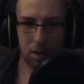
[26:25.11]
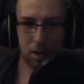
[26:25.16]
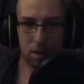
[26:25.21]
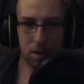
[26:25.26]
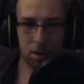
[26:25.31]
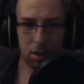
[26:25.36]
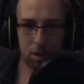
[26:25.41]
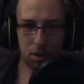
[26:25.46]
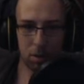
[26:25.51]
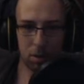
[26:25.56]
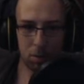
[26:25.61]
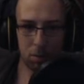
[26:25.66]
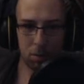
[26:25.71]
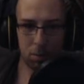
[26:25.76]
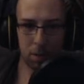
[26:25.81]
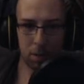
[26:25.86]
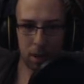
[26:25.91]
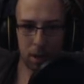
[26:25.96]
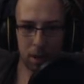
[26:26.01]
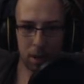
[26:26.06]
Oh,
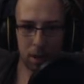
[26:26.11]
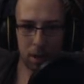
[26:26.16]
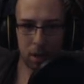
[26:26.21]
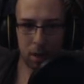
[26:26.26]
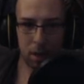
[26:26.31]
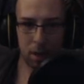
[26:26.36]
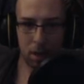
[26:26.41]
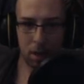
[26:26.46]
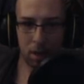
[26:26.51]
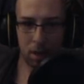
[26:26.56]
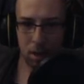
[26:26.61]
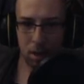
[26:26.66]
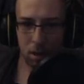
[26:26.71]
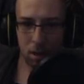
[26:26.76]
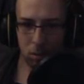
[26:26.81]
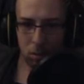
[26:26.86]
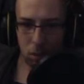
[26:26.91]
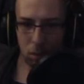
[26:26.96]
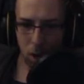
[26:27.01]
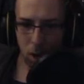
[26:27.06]
man.
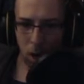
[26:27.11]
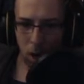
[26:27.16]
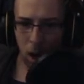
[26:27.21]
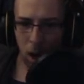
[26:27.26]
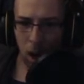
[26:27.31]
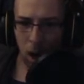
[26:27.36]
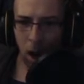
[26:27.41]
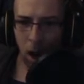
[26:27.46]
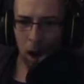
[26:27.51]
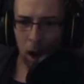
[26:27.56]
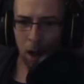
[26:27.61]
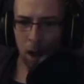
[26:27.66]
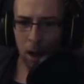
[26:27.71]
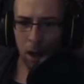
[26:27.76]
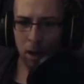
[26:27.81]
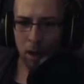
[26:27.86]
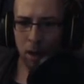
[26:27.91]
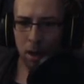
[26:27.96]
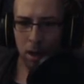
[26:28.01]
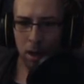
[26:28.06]

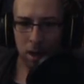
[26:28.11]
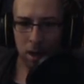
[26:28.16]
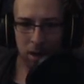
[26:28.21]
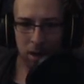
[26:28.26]
Run!